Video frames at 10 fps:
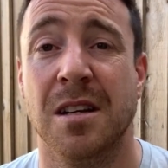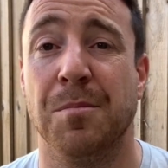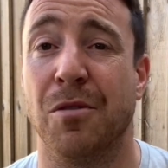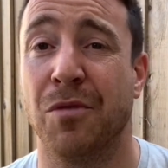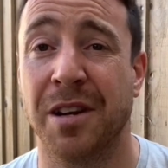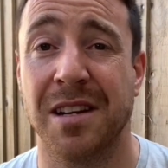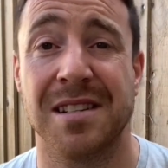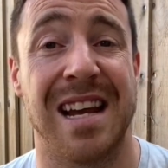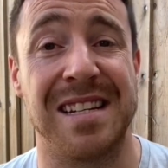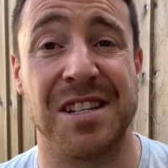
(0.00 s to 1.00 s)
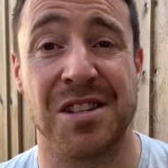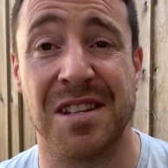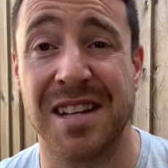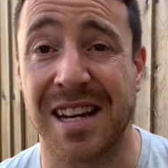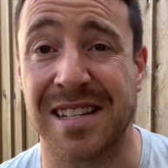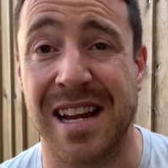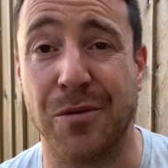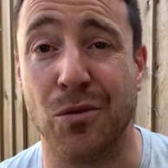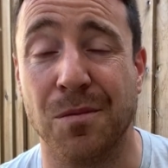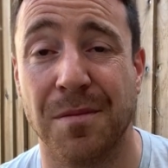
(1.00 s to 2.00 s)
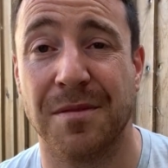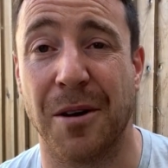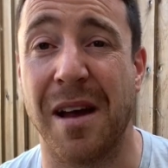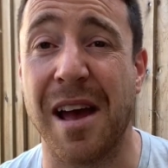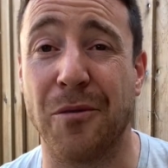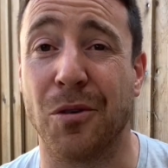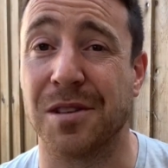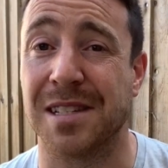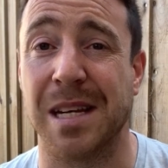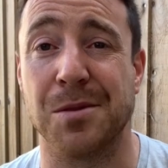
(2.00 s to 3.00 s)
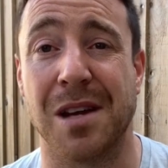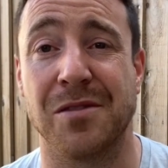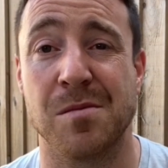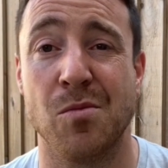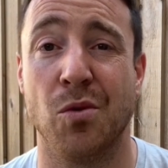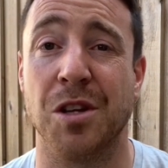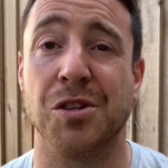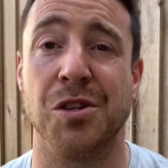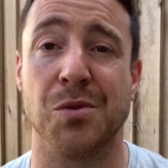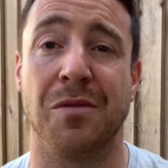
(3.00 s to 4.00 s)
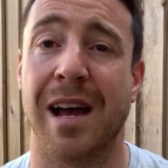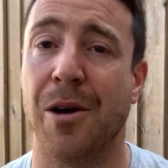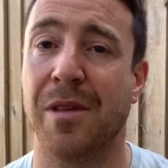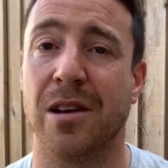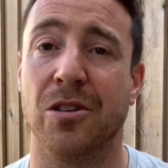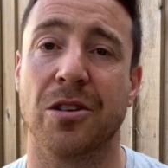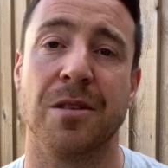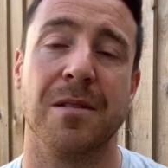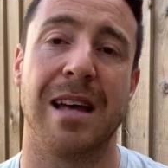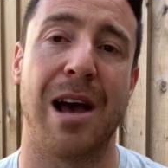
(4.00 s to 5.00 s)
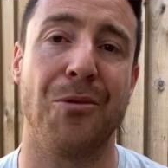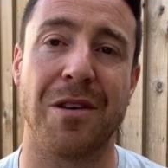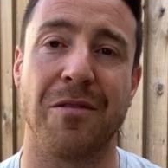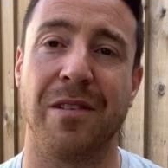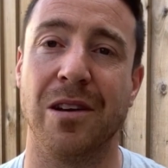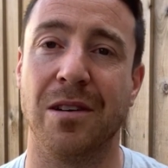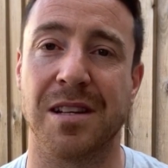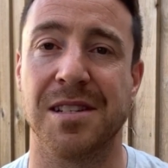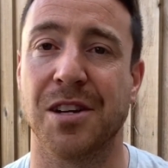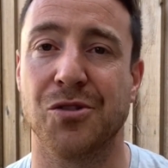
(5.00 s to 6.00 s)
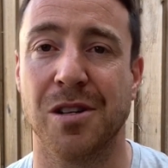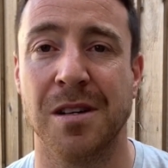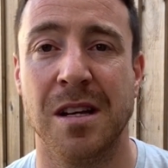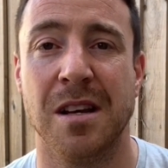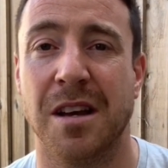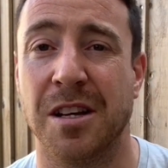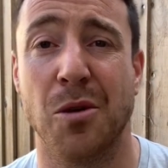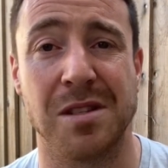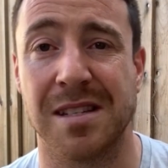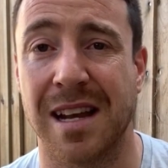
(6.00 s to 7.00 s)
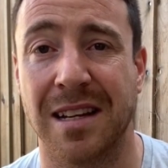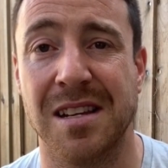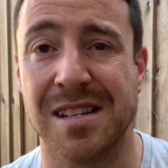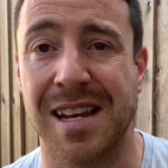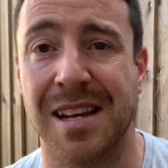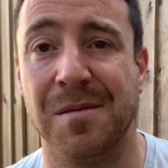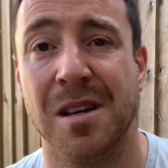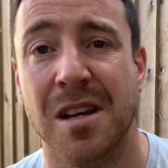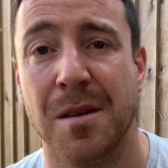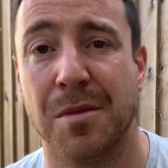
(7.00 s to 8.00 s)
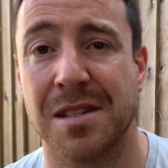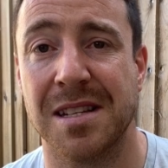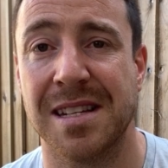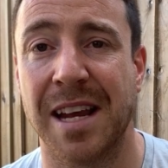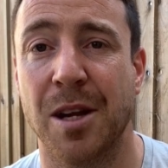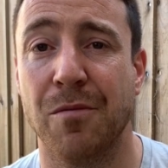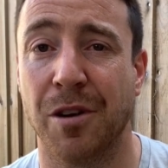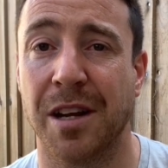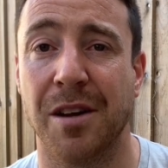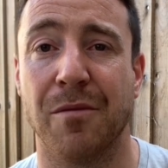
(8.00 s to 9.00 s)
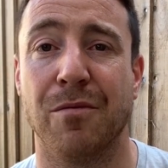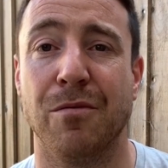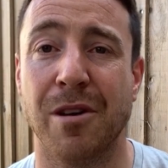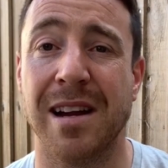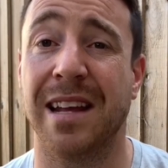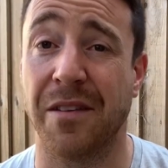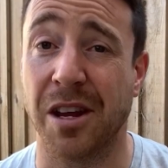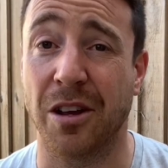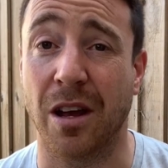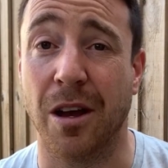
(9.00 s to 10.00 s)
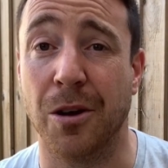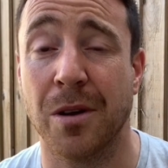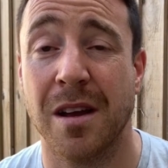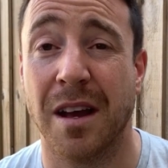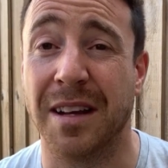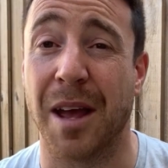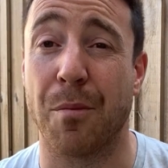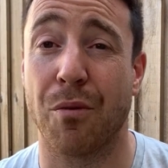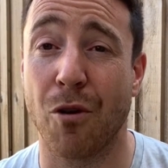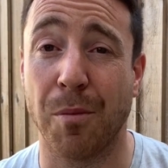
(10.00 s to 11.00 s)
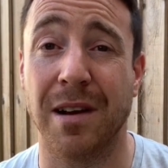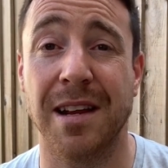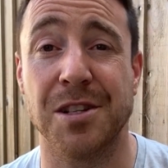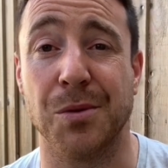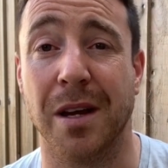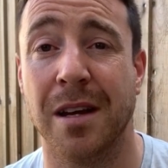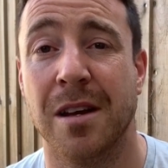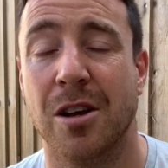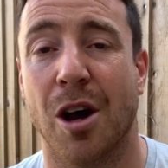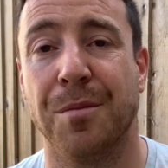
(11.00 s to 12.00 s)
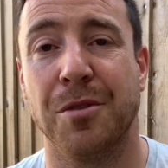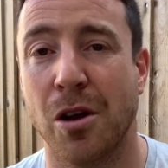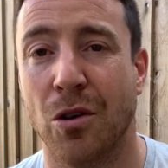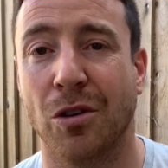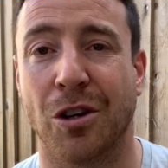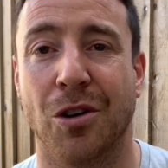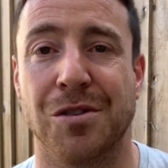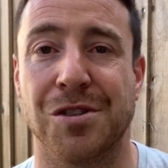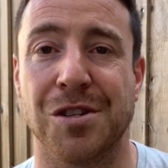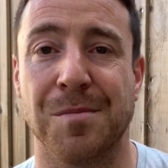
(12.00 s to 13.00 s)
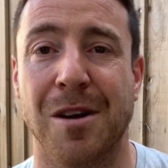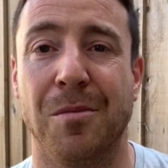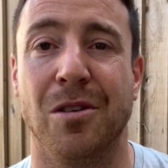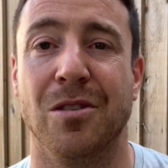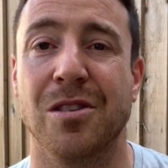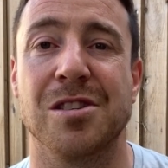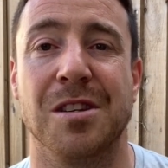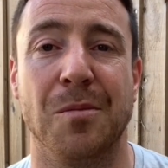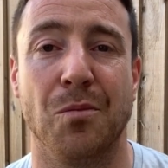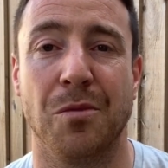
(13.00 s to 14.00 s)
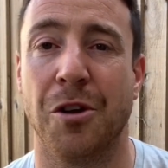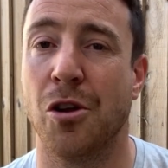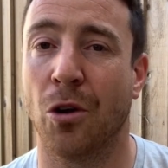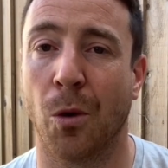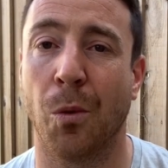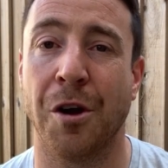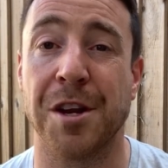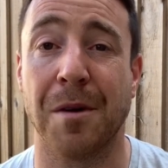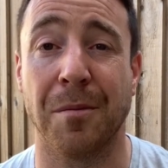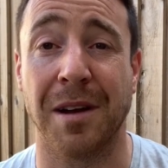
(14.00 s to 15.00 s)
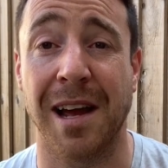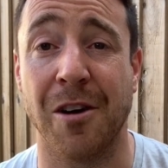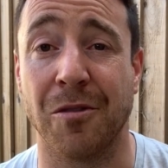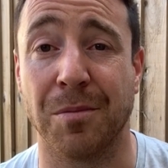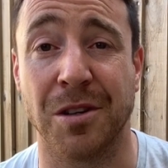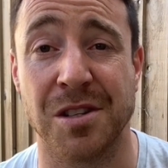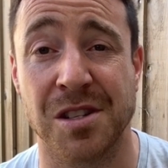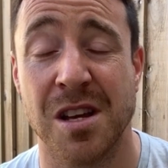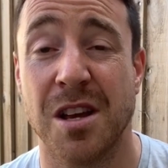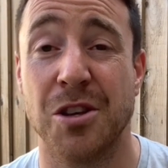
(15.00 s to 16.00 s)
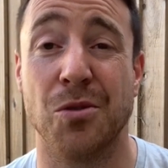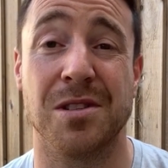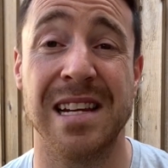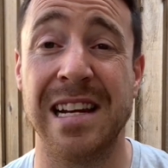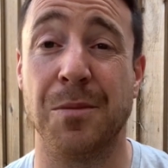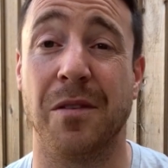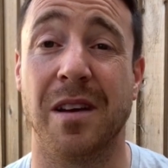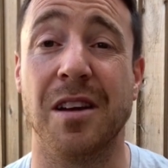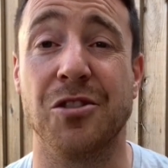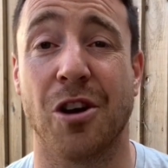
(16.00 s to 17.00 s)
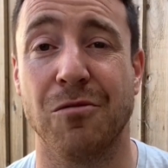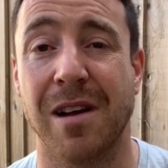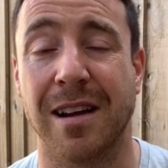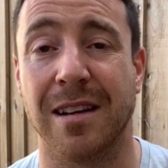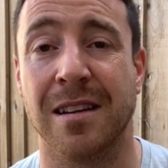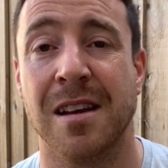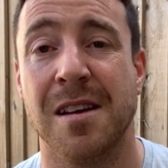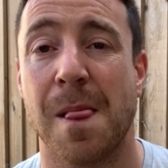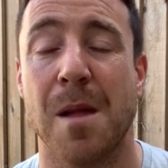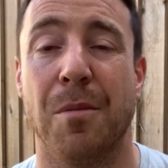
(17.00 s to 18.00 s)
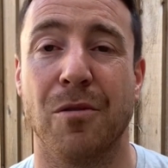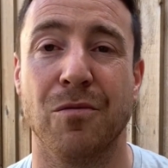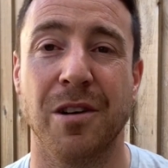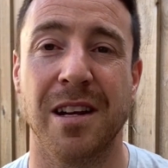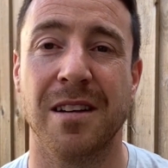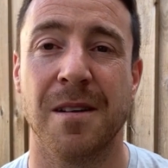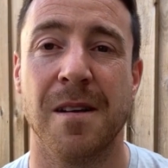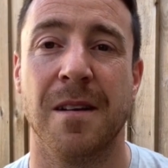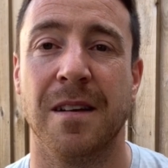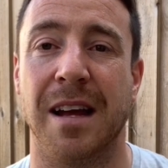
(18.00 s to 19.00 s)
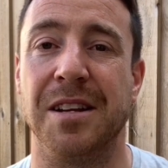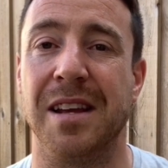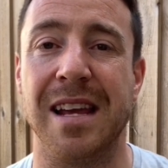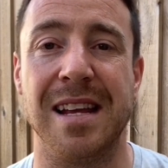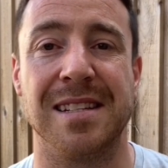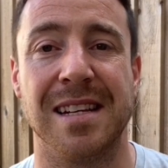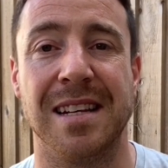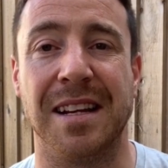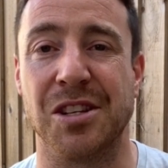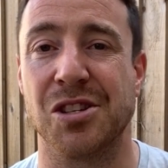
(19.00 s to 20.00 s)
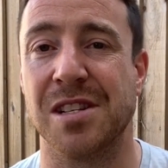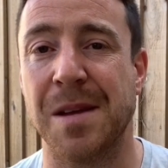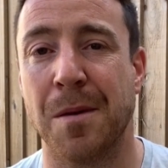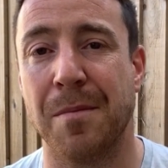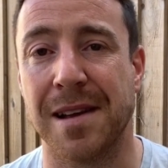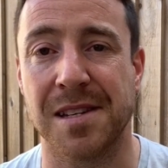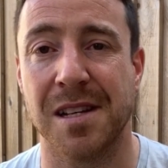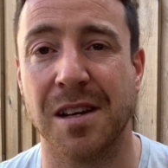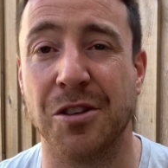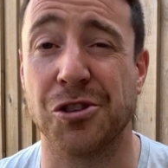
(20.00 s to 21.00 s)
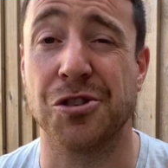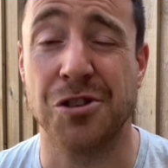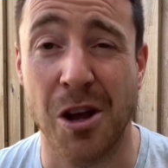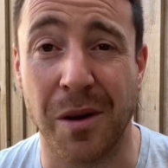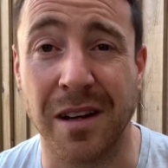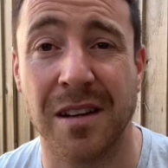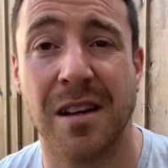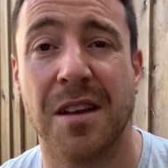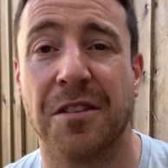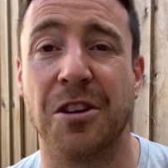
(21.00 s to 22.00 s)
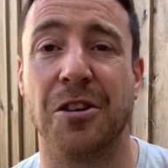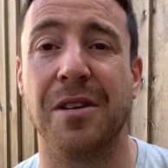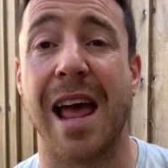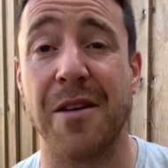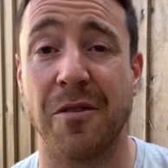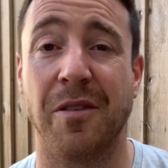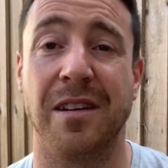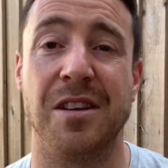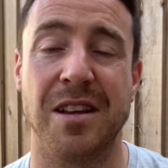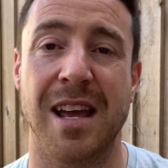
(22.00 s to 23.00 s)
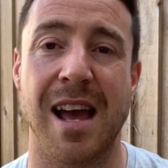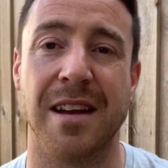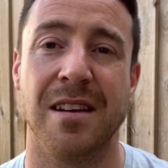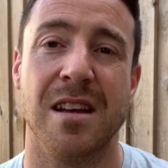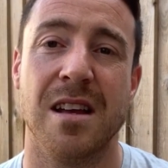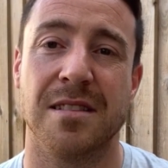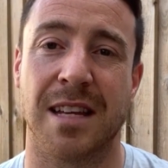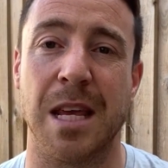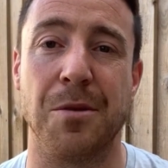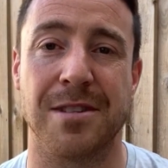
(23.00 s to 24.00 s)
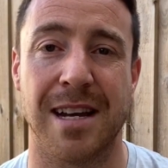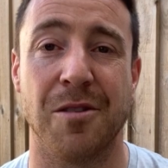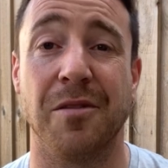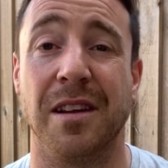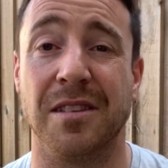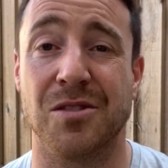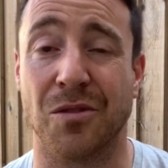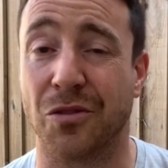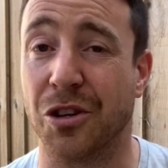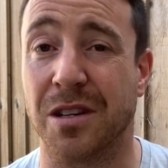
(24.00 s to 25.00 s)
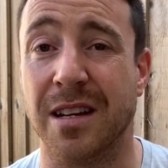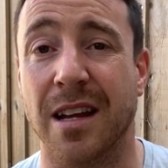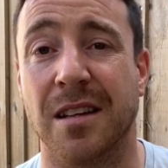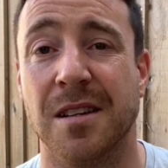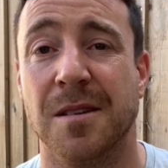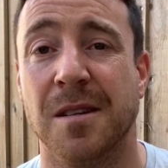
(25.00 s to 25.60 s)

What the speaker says: but running takes it to the next level. Now everyone seems to have small issues with how they look, how they feel, etc. And I was exactly the same. But since taking up running and really giving it a go and getting properly into it, I'm no longer conscious about my looks, and I'm no longer worried about my health, because you're dealing with it directly by running, and you're eating and you're sleeping better, and just knowing that you're doing everything that you can to keep yourself in sort of good nick.